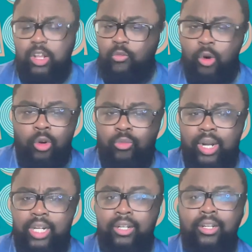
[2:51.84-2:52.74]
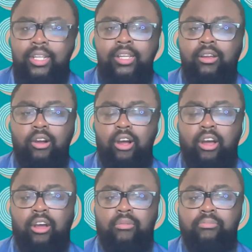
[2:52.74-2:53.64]
world record
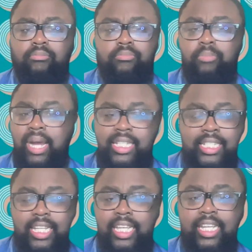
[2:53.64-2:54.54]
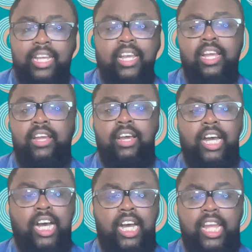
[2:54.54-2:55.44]
um, by Sid,
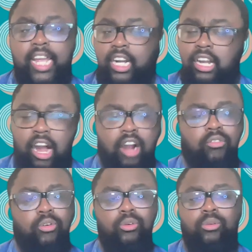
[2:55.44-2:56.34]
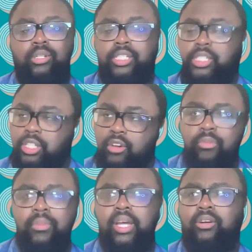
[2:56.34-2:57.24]
uh, Anna Cockrell, silver
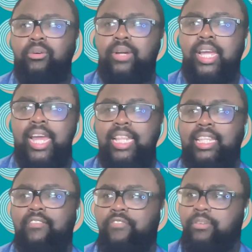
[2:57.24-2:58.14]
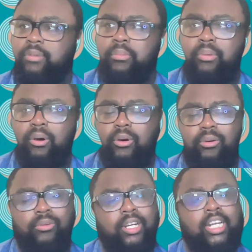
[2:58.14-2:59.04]
medal, and then Femke
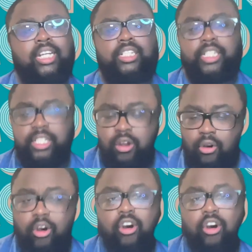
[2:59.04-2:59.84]
Bol. She's going